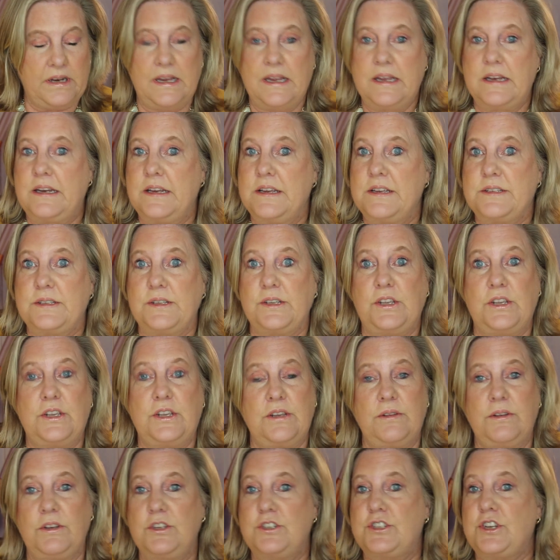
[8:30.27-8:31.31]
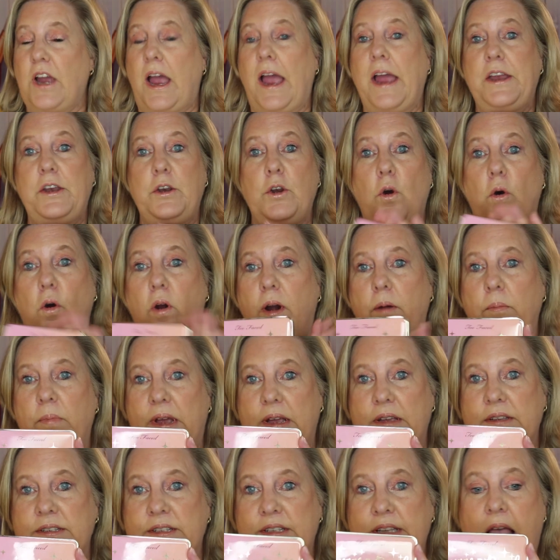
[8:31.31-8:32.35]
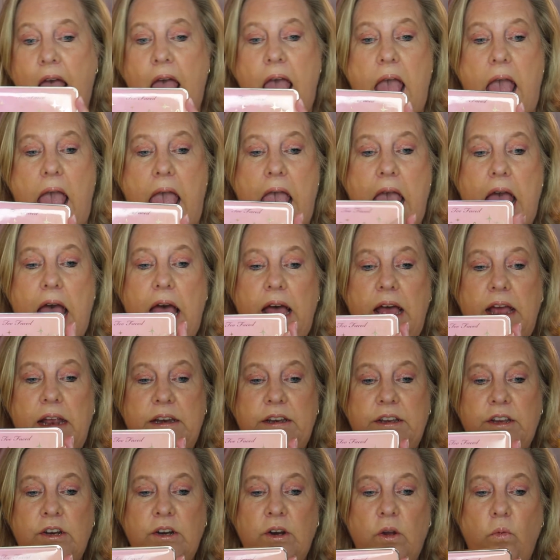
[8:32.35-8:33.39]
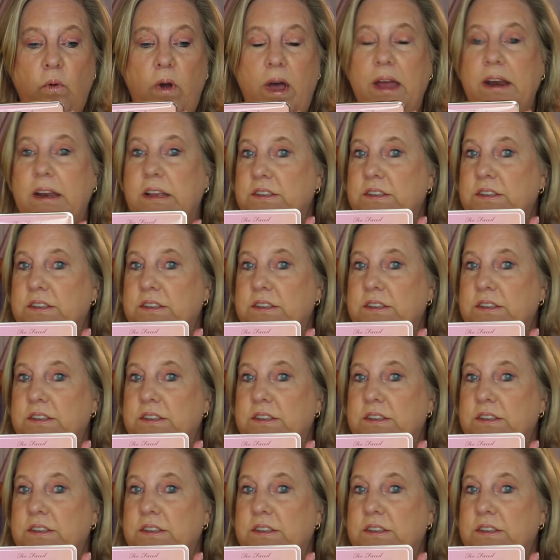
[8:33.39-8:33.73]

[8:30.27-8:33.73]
It is ginormous, and you know what?